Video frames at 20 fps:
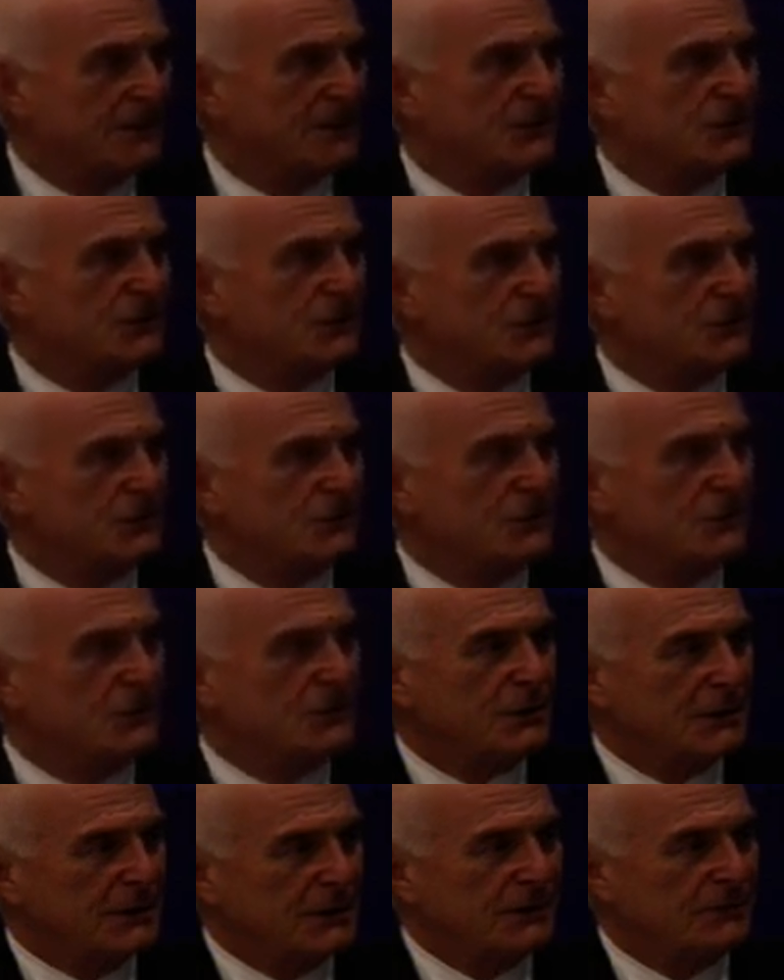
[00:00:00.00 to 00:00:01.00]
So to
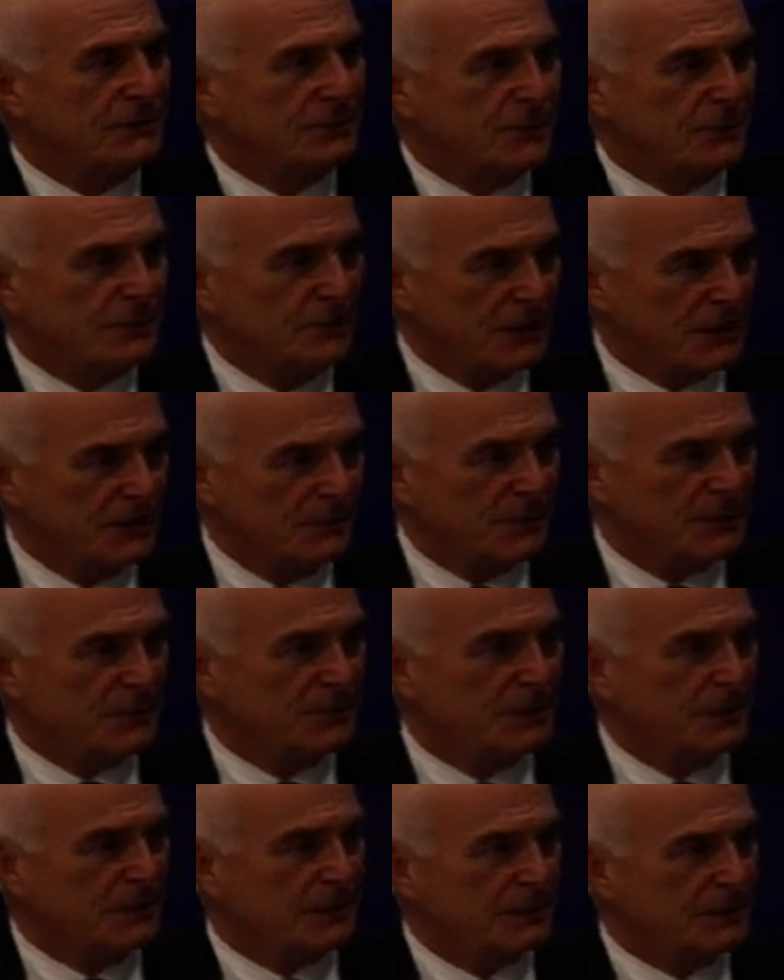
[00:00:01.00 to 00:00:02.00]
look at it from their
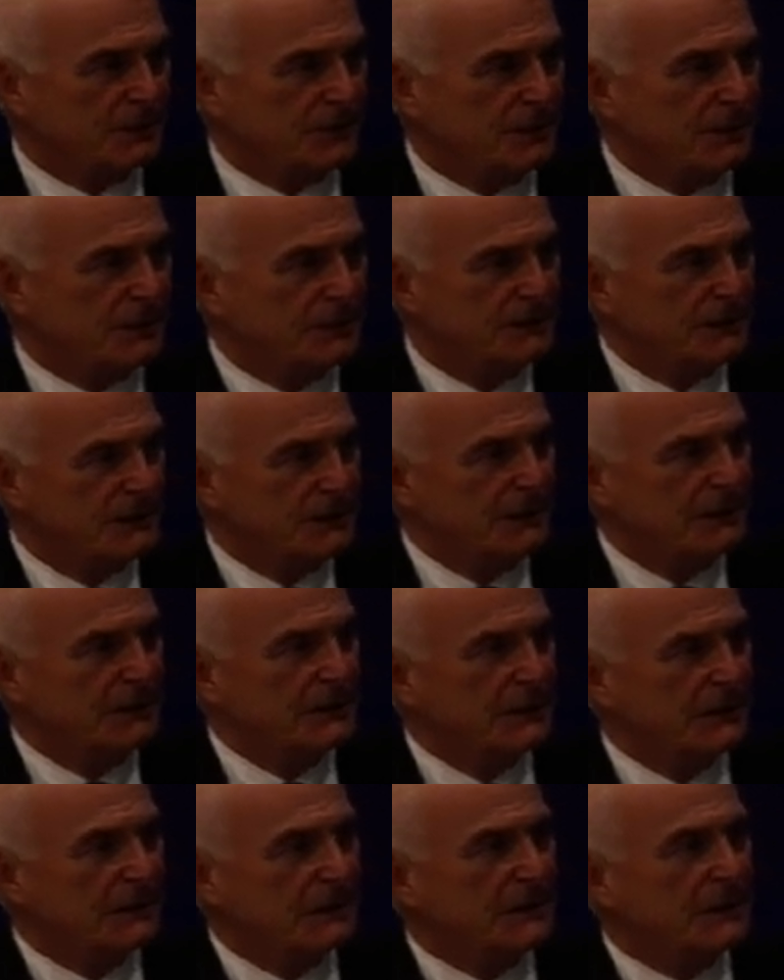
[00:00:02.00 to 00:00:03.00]
perspective and see
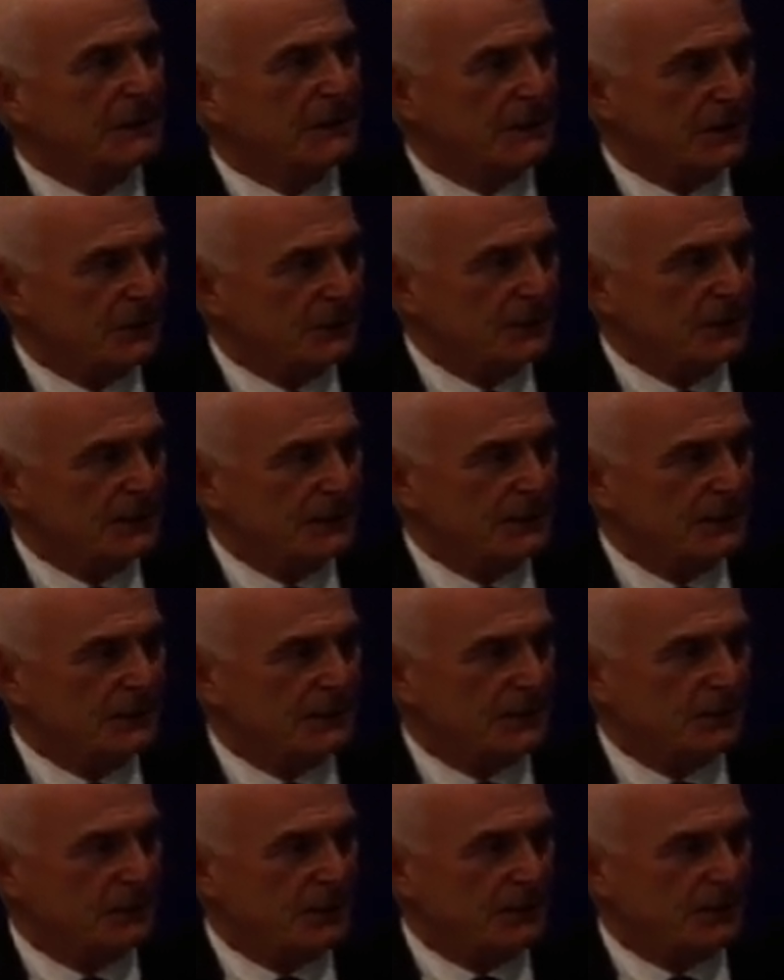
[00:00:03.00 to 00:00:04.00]
how the needs
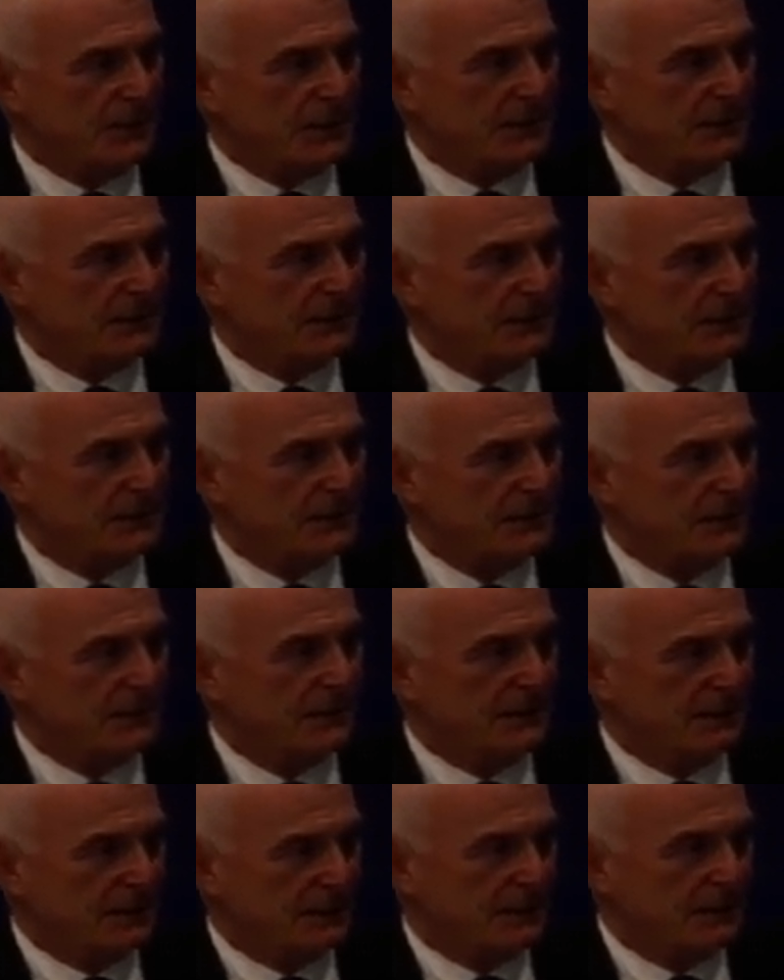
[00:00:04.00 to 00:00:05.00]
can be met
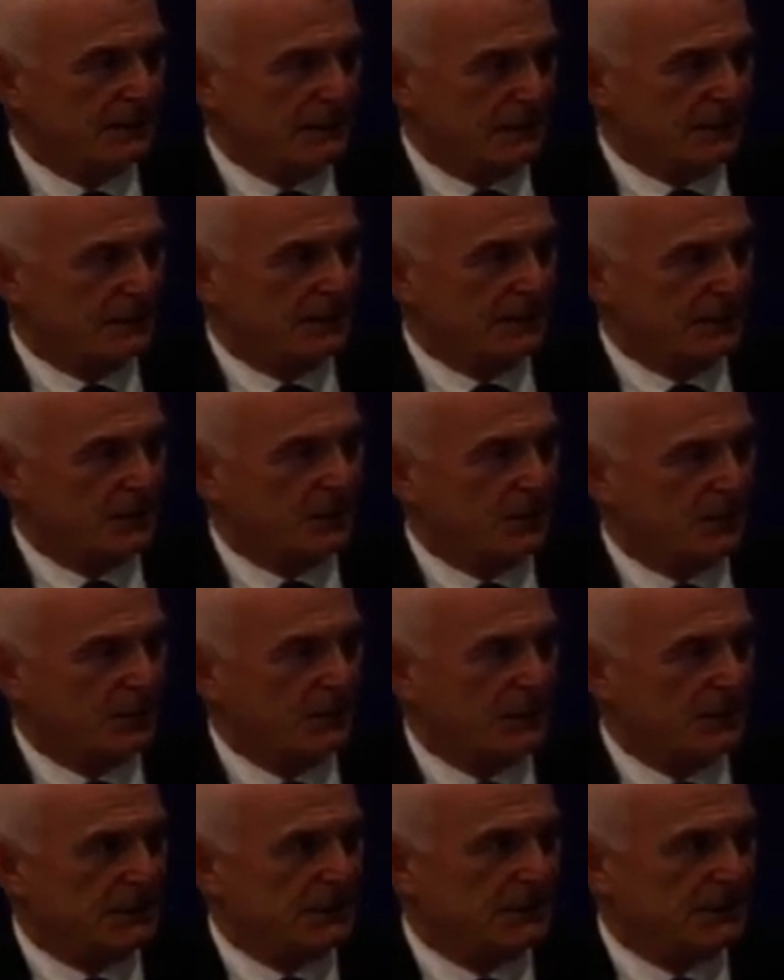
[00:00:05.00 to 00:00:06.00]
in a
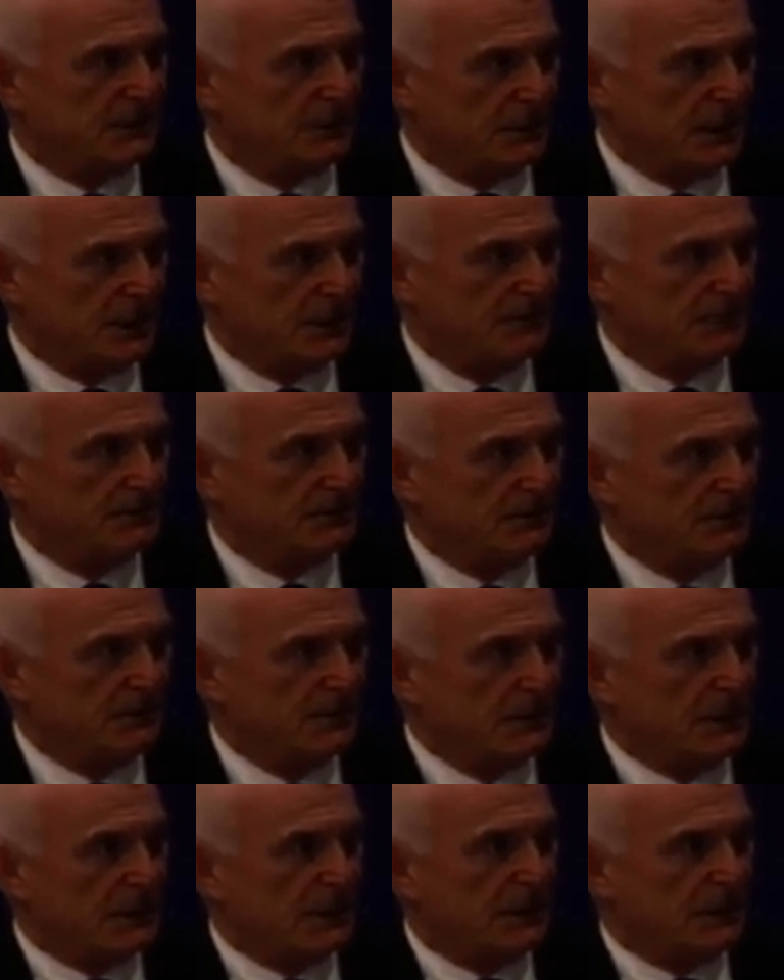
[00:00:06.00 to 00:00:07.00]
comprehensive way,
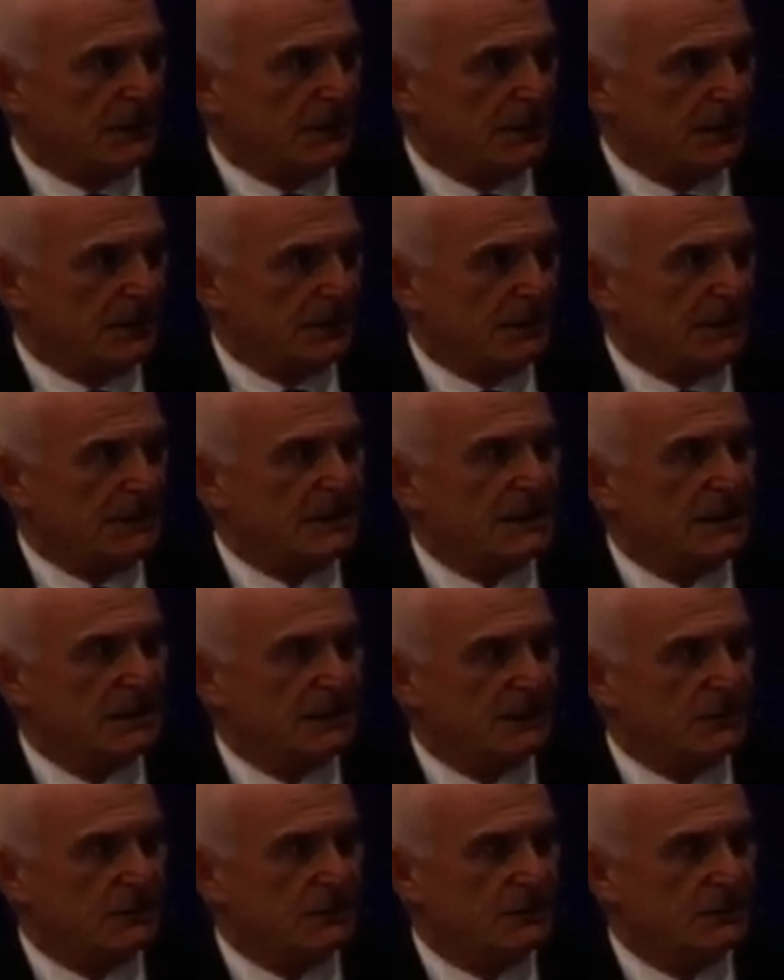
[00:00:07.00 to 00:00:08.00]
and
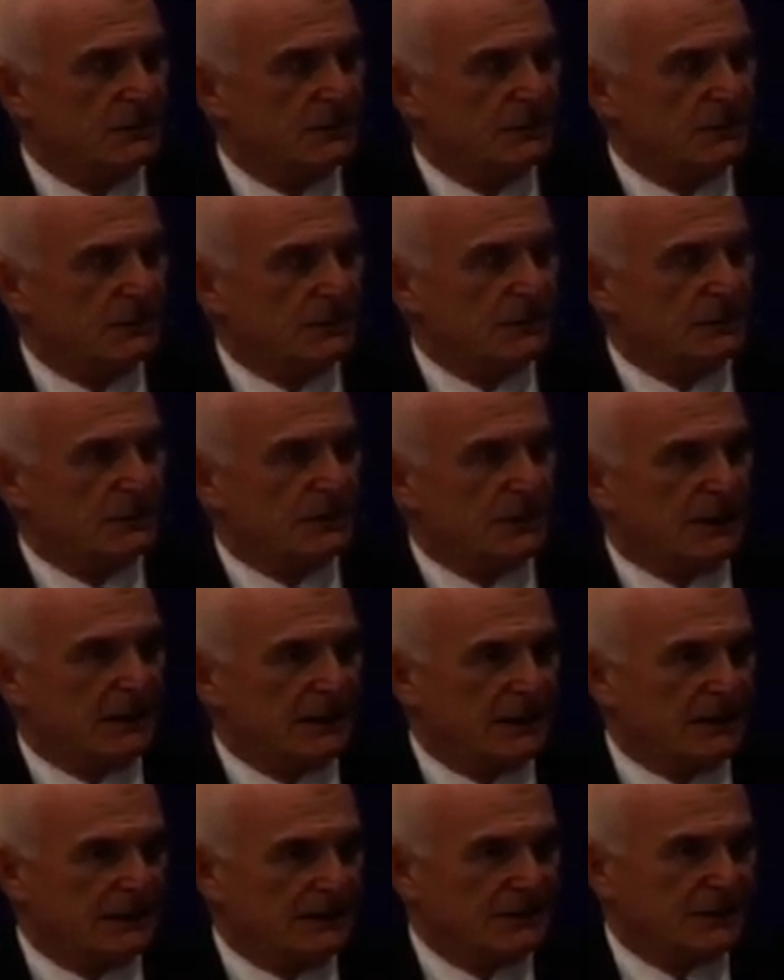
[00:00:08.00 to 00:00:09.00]
how,
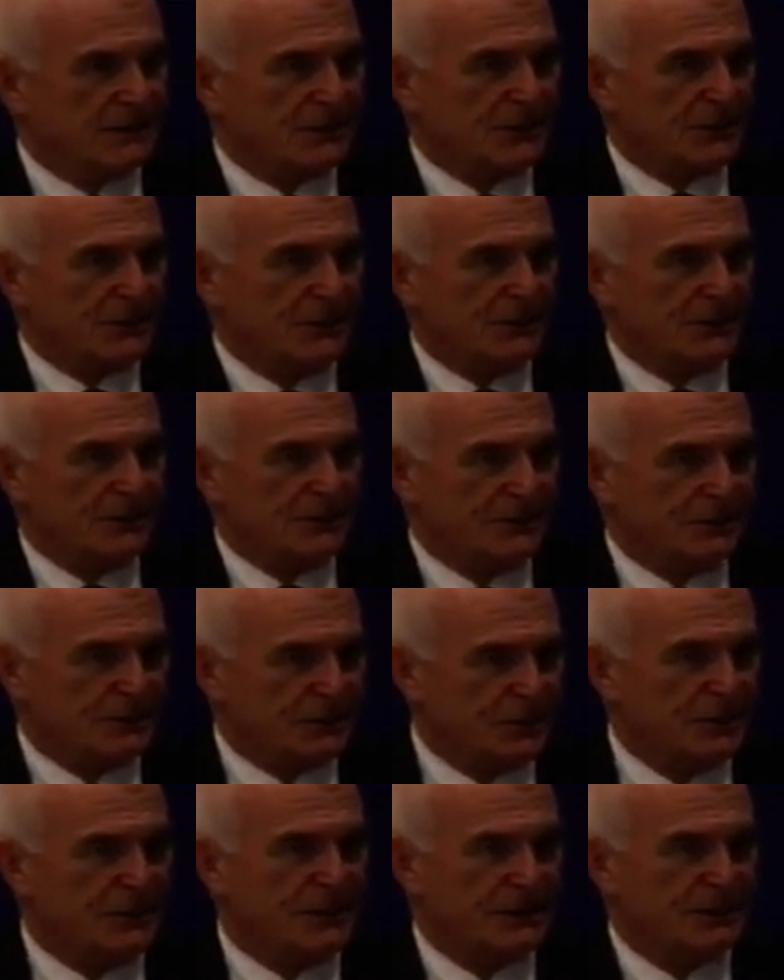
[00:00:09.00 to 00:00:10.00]
so
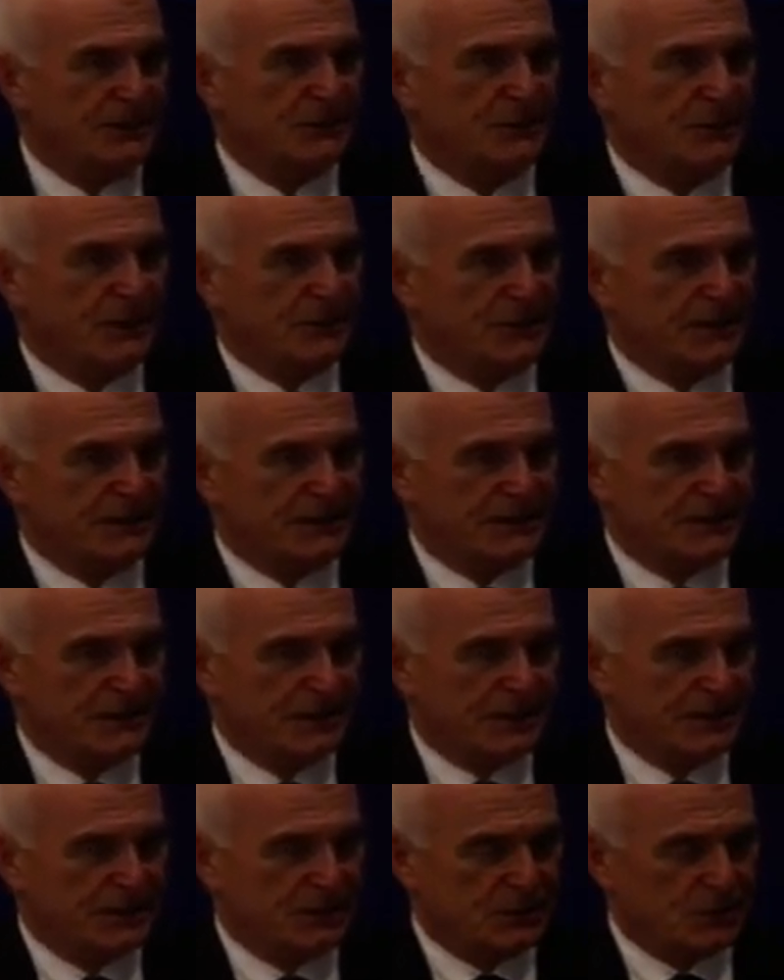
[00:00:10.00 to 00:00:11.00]
to listen to them is
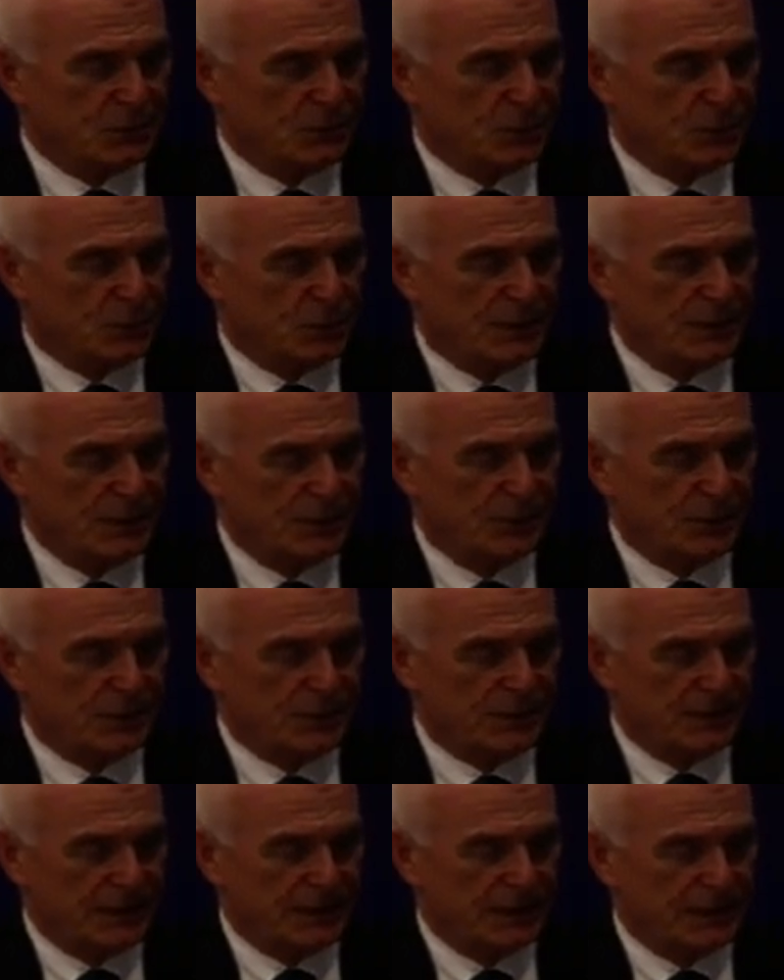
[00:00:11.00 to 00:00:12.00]
one
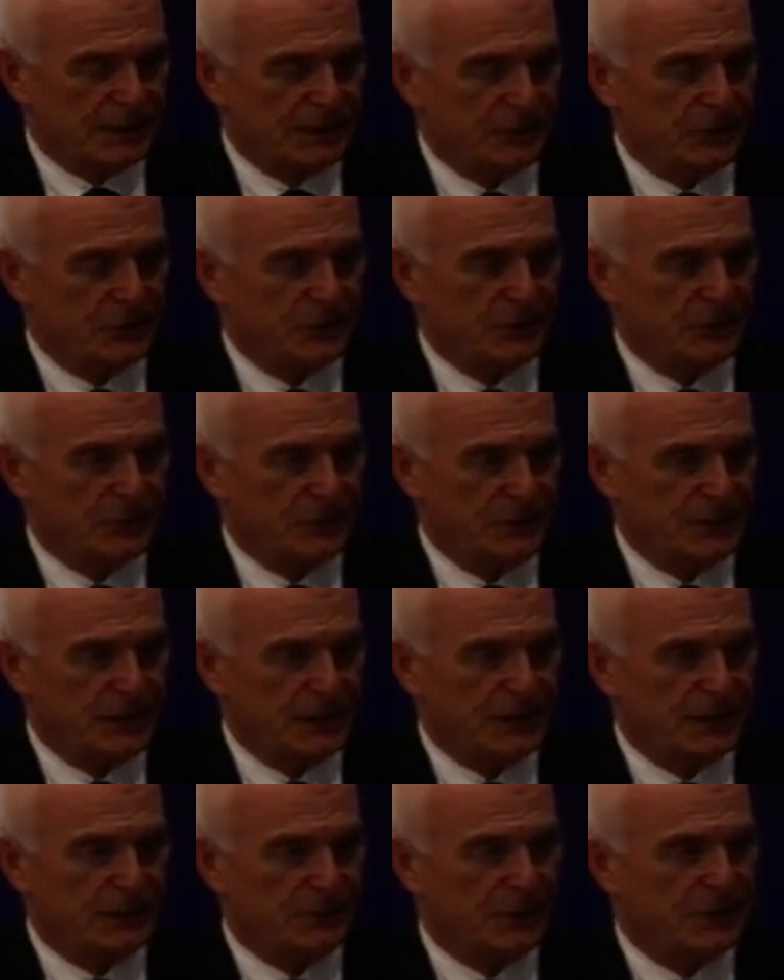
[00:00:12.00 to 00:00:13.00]
important thing, and also to
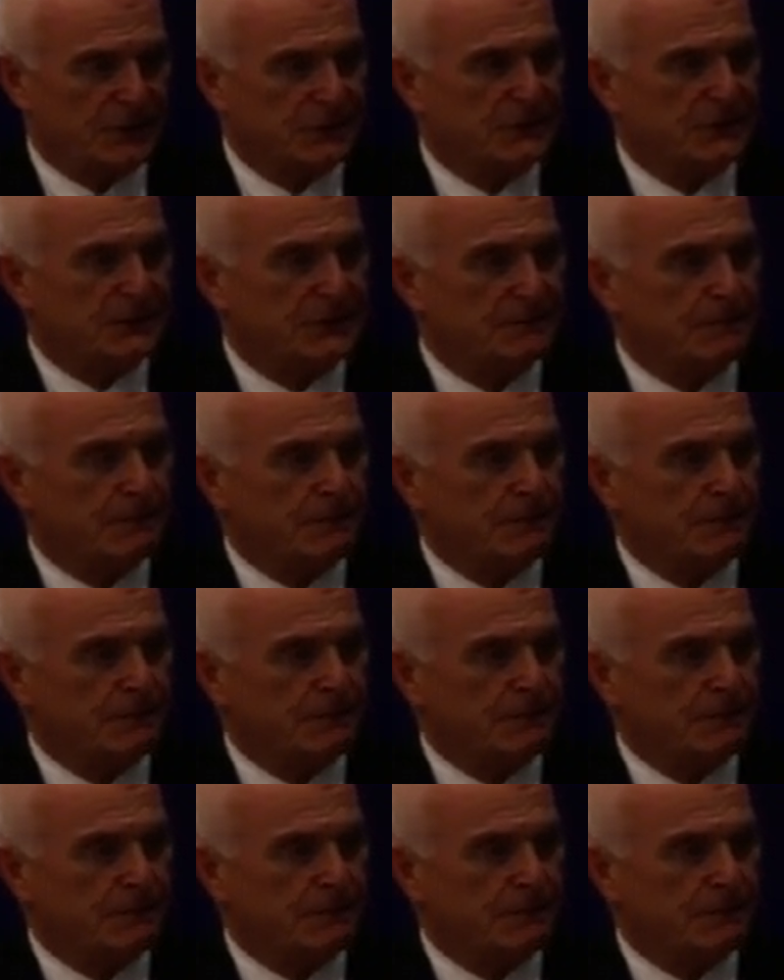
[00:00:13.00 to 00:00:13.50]
think about